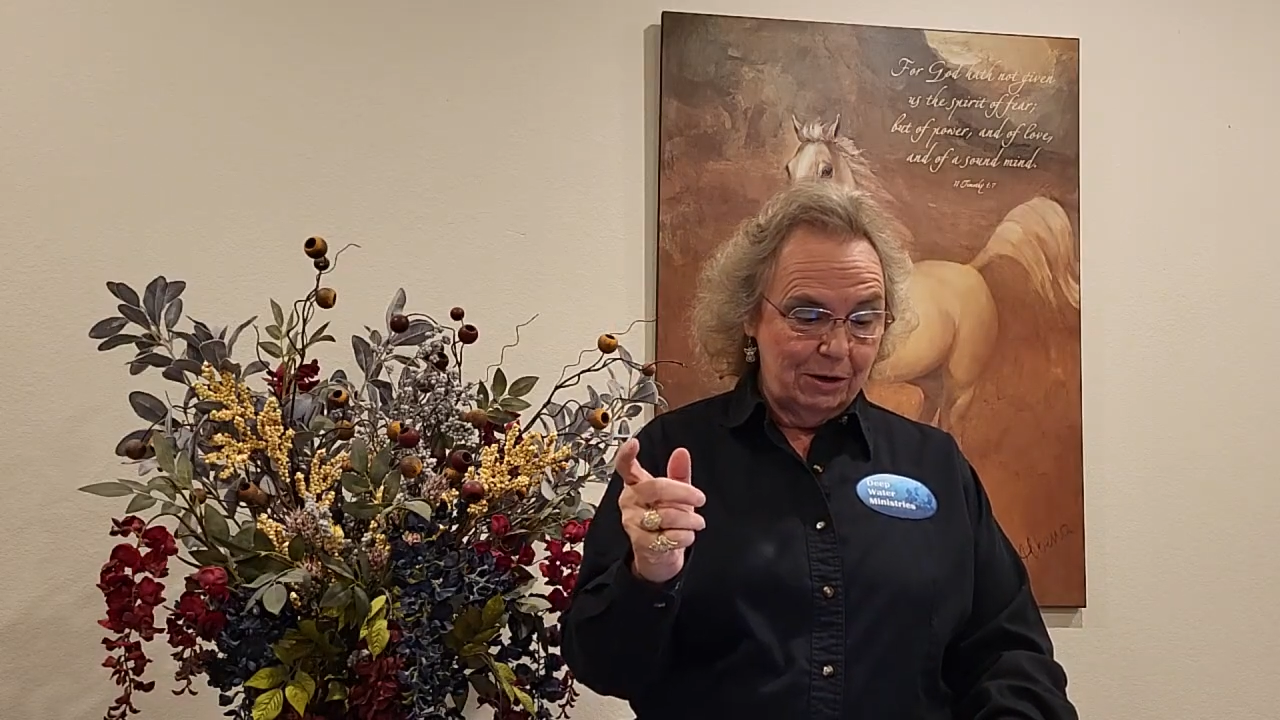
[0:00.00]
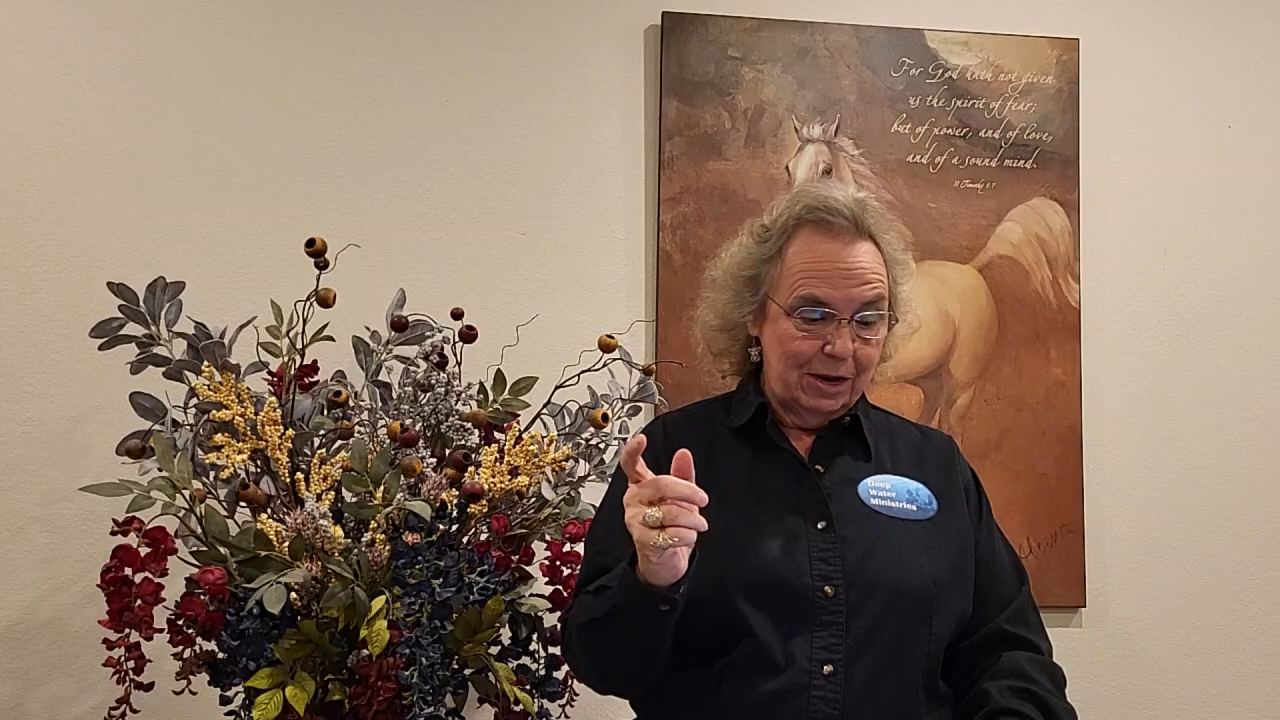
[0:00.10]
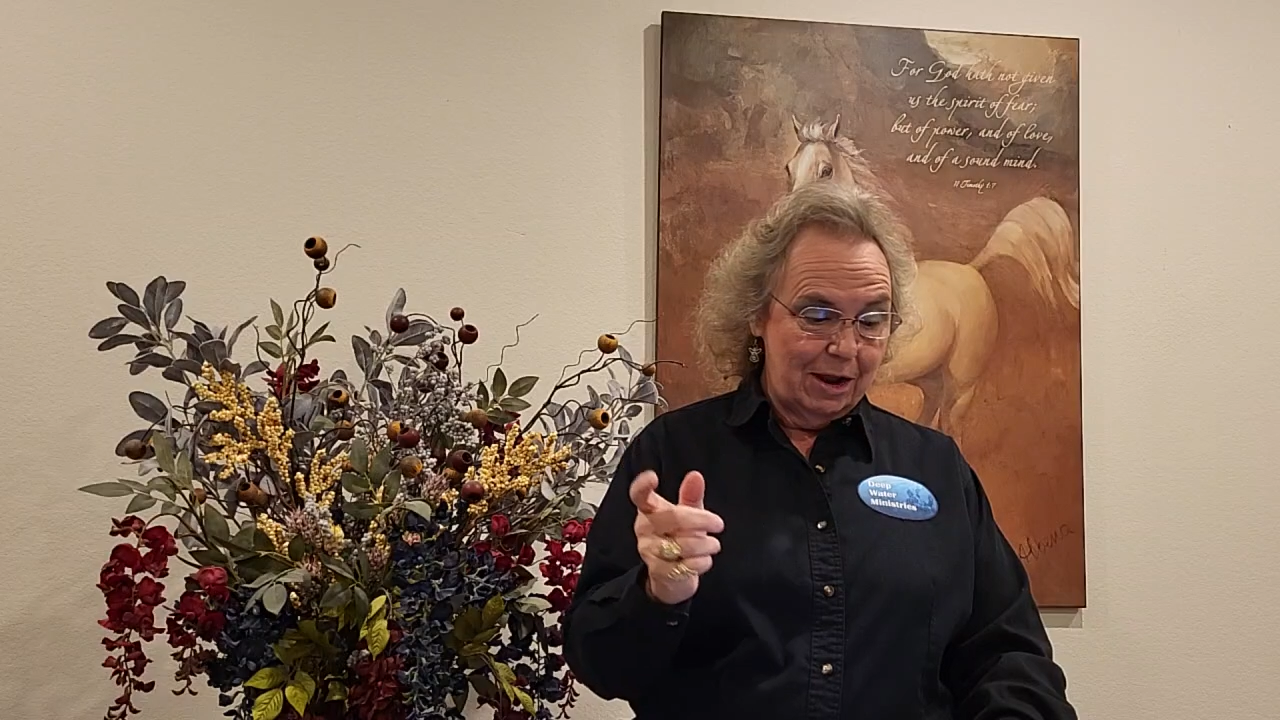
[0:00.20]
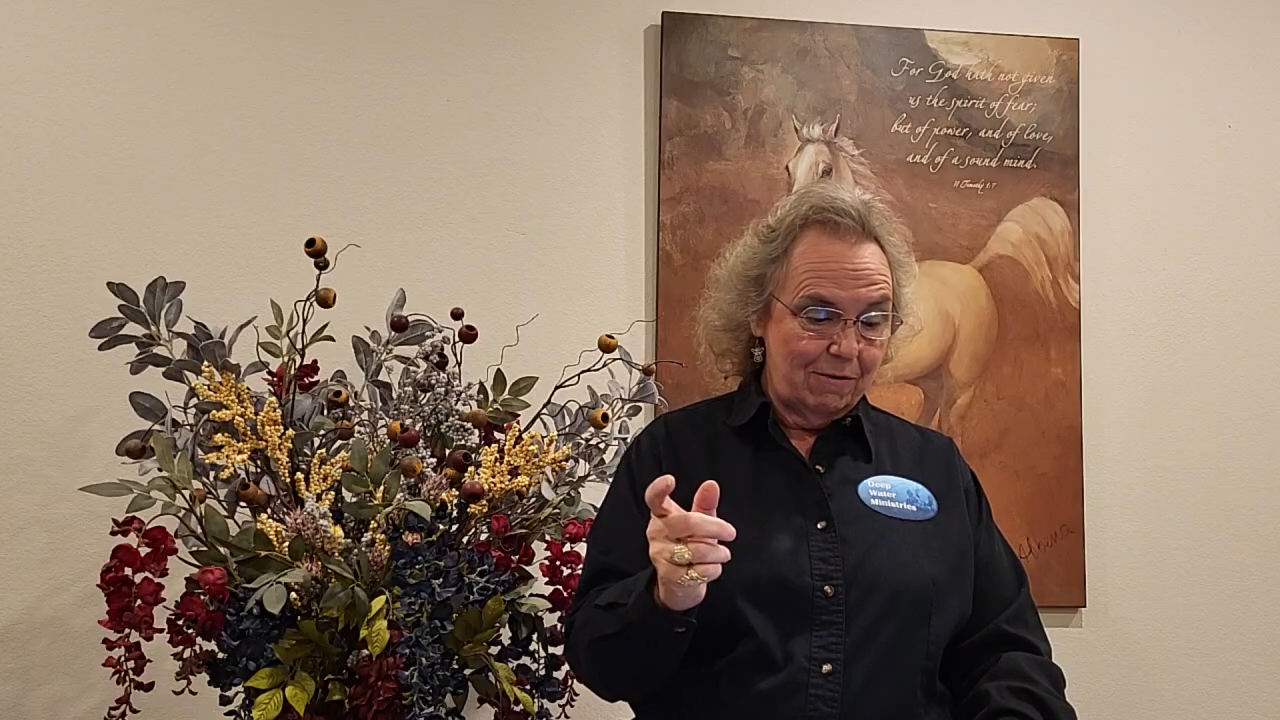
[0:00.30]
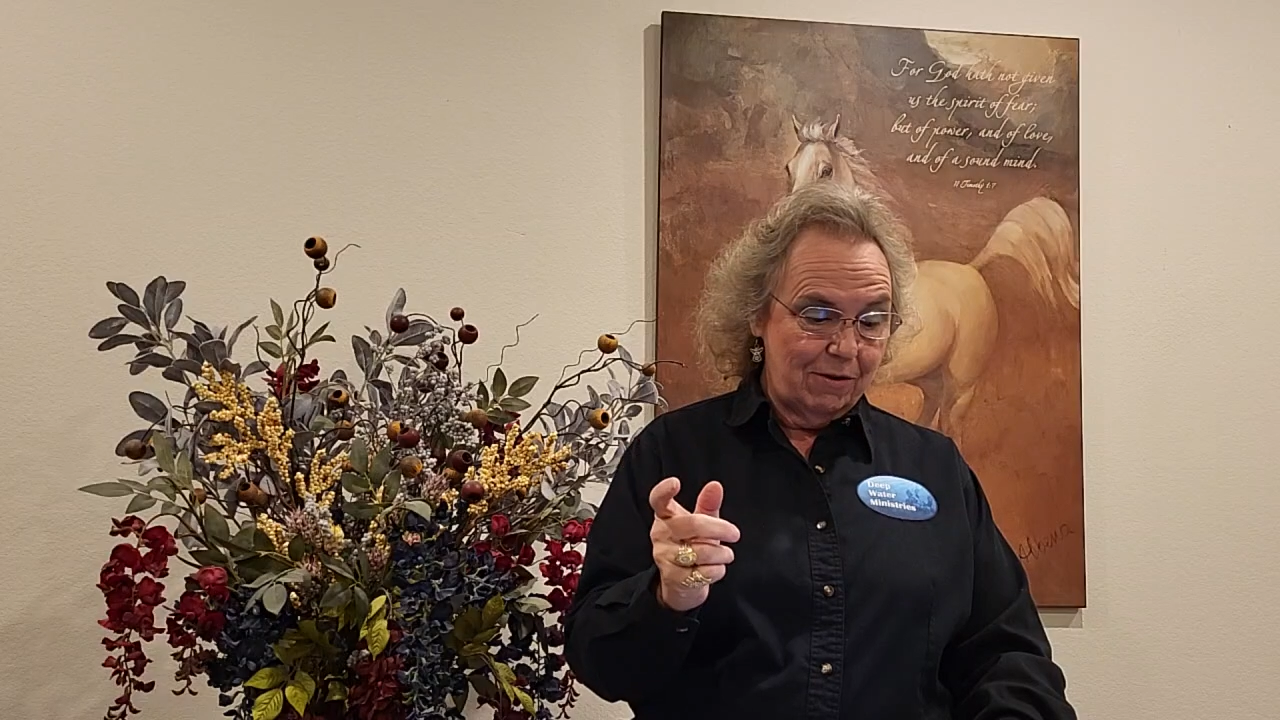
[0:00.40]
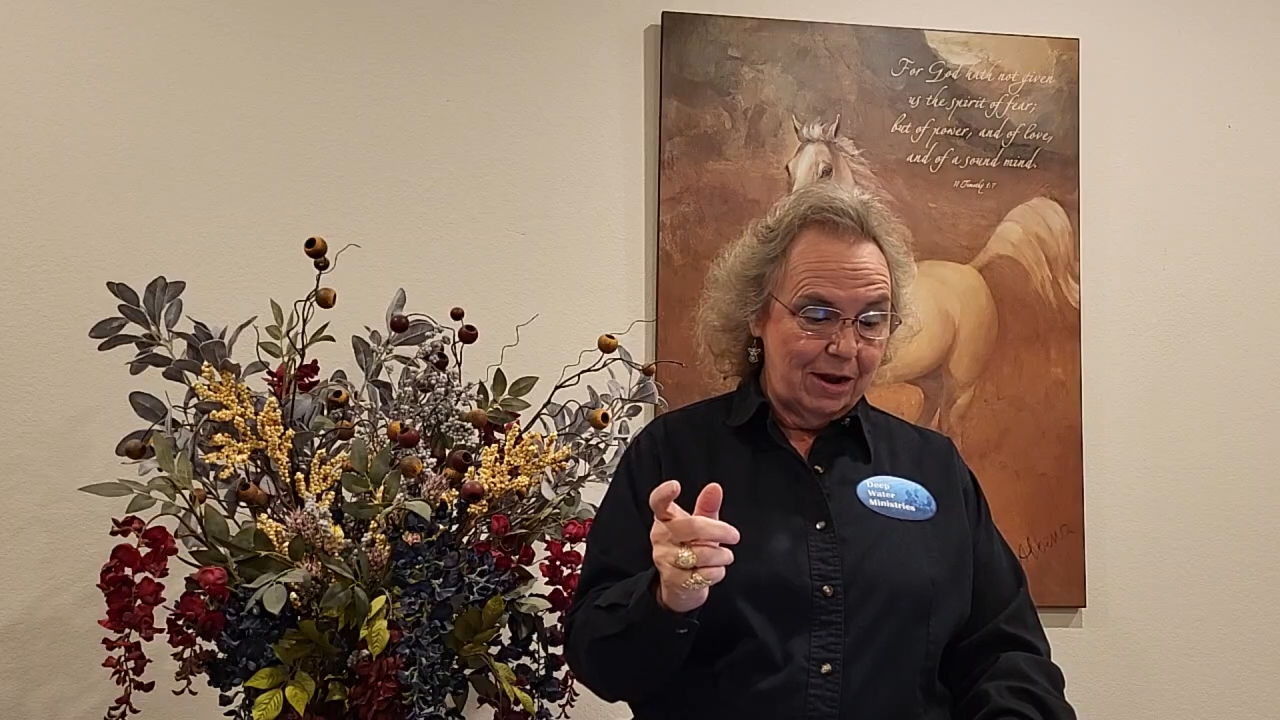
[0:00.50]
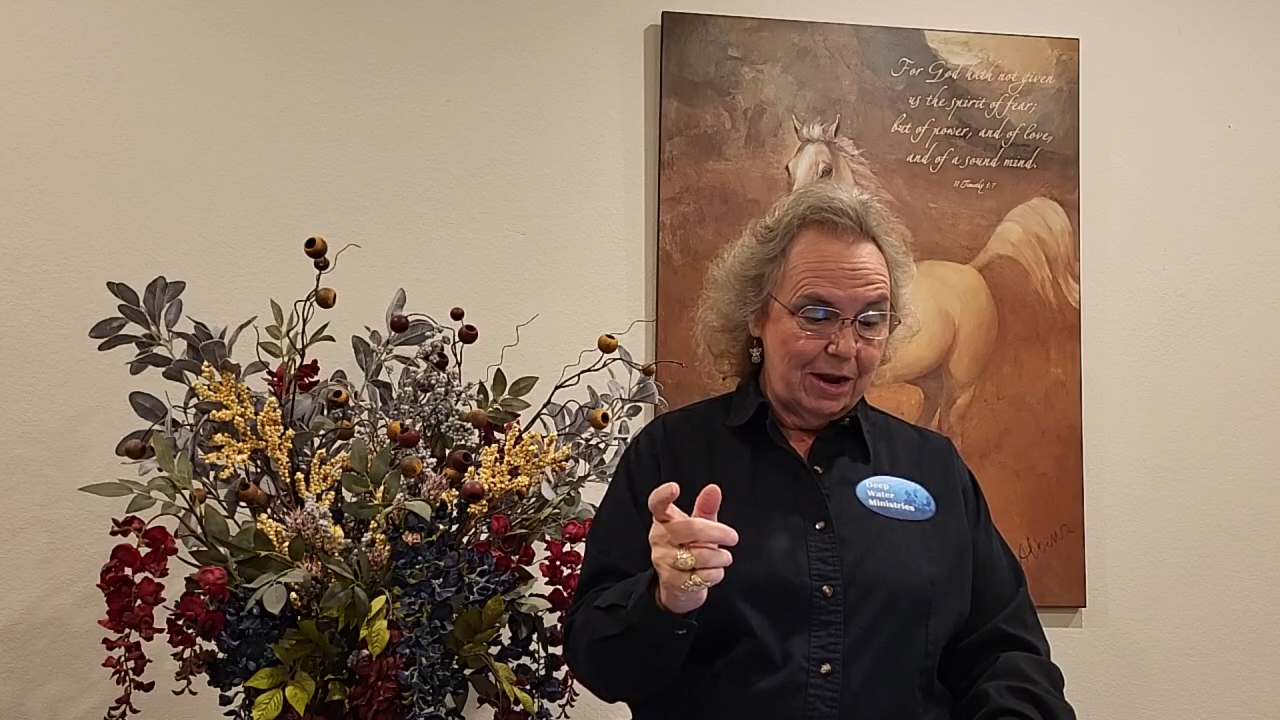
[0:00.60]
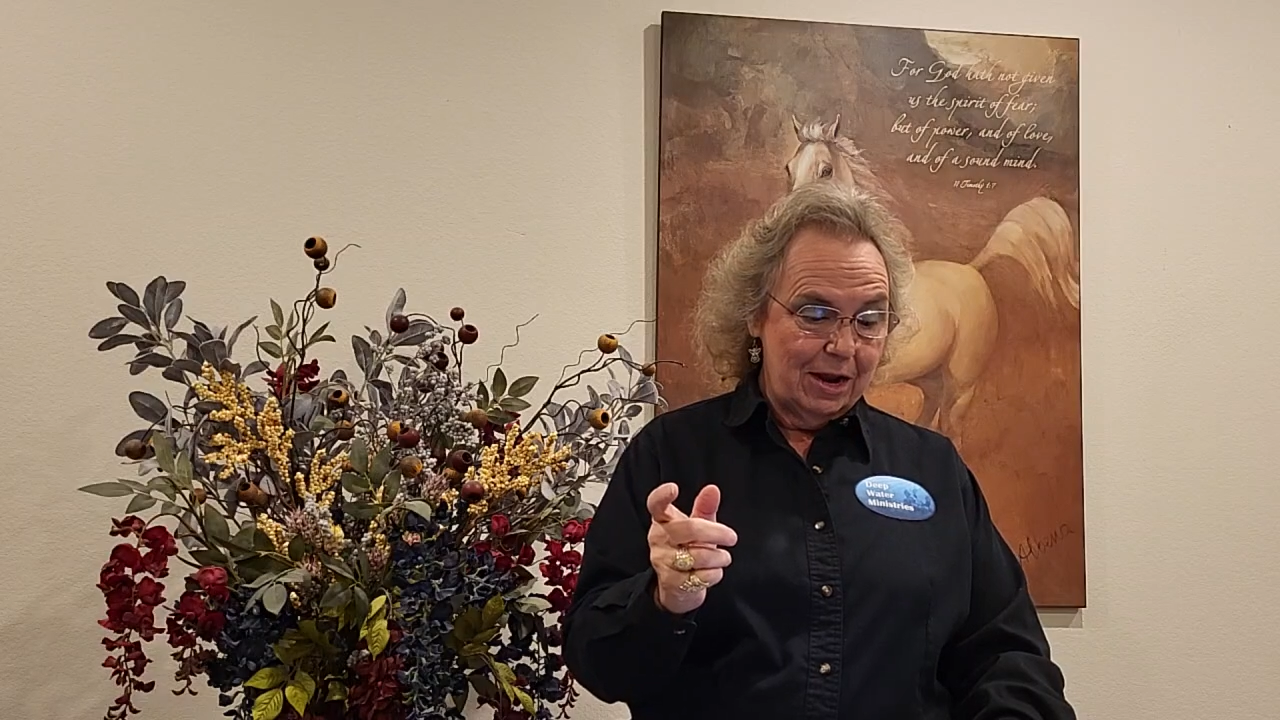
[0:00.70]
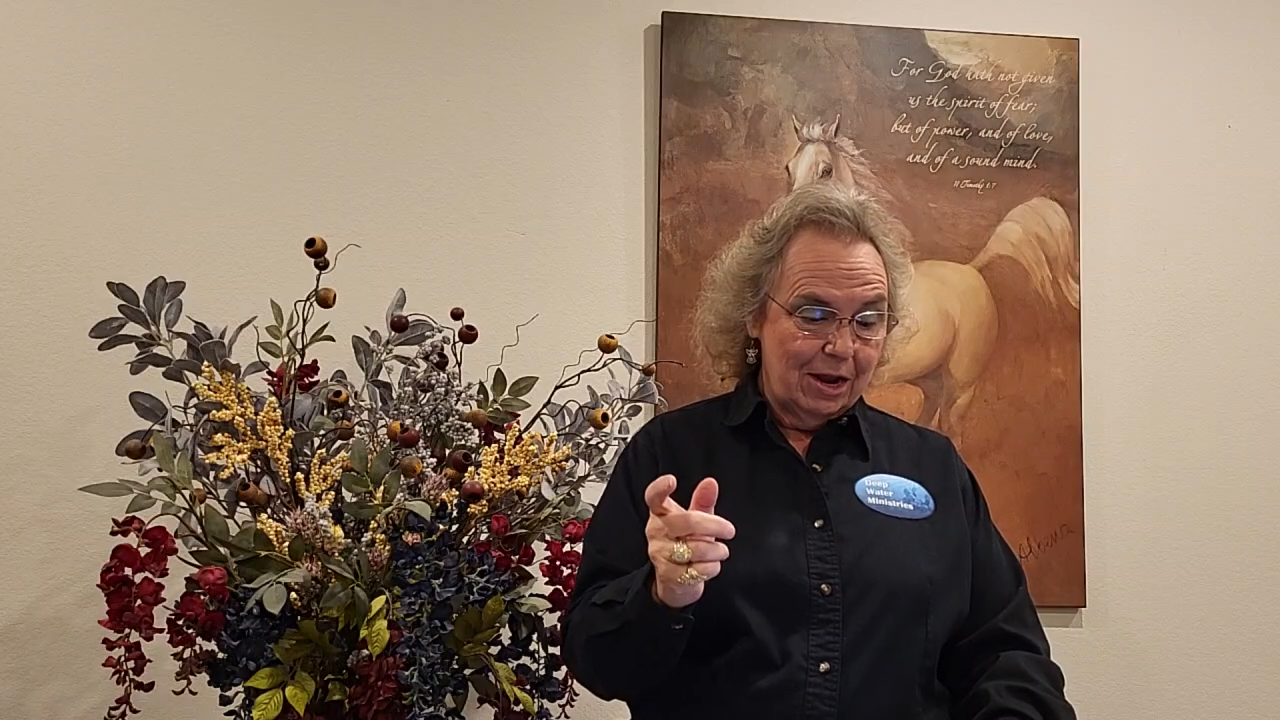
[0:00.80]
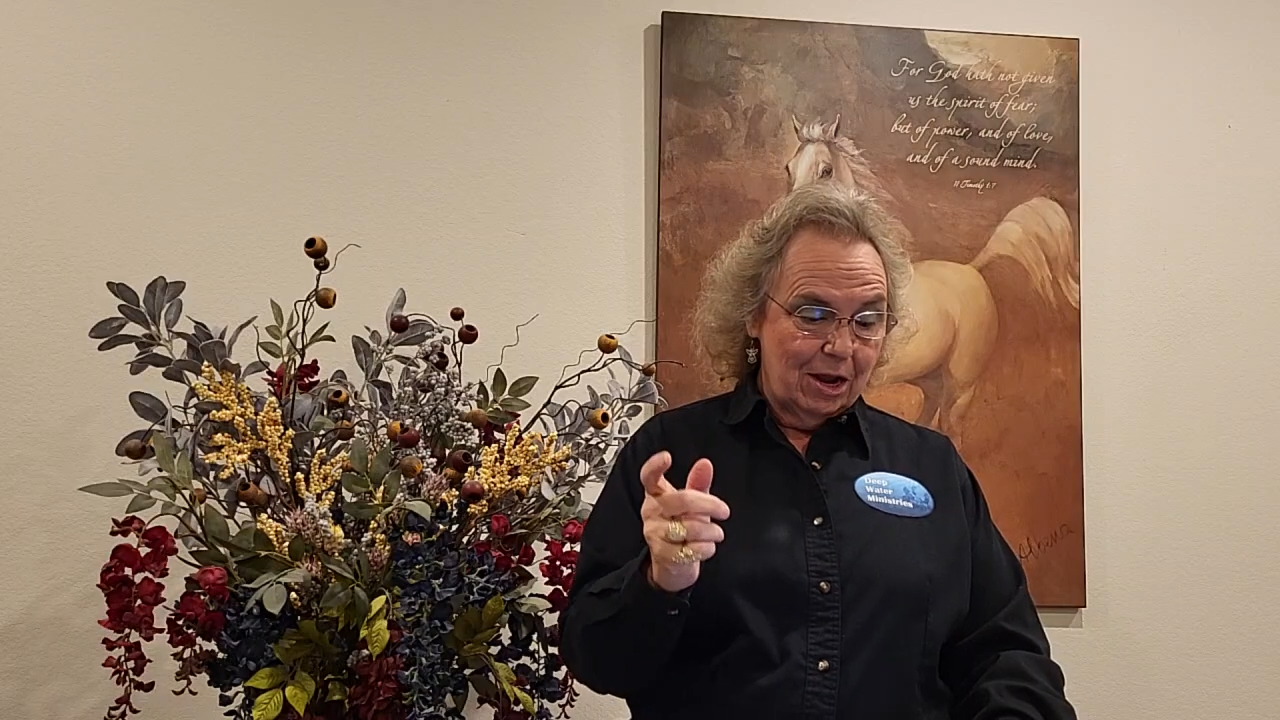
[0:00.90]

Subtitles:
a cafe